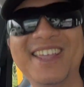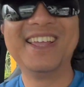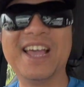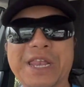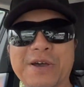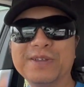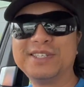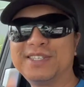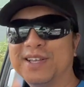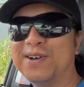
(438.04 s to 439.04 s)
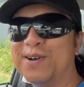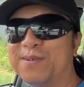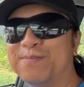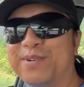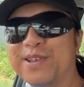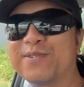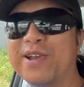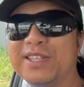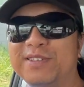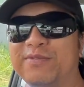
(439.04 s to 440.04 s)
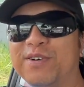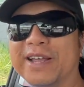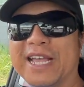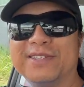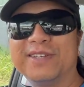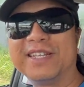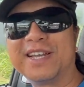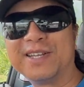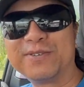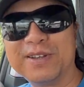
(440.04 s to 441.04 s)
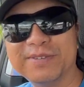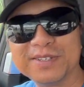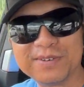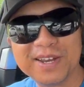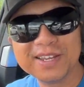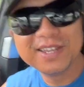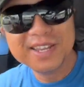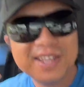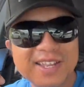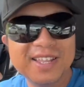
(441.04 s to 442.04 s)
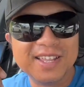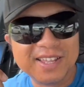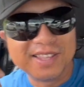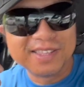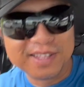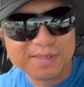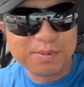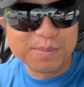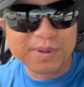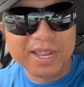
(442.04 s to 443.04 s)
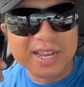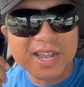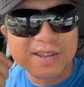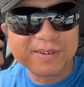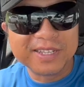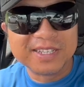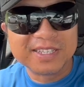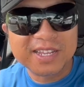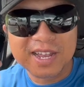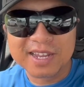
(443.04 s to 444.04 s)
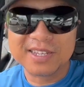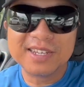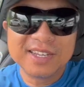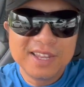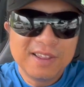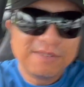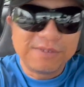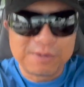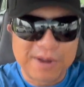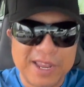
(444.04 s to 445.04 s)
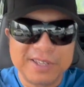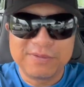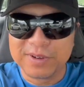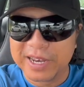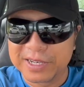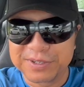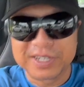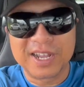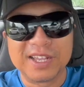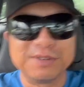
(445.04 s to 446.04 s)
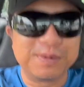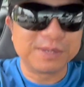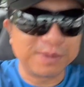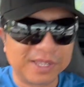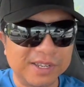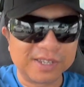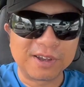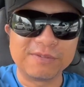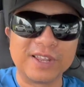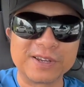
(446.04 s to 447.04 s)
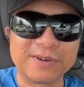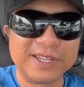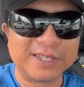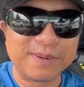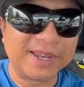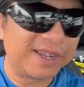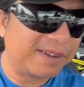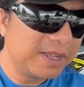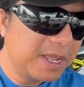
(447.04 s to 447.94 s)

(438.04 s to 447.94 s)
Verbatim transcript: I know it's all pretty crazy for gasoline car drivers, right? And uh, that people can calculate this tight for range for electric cars. You must be turned off like crazy right now.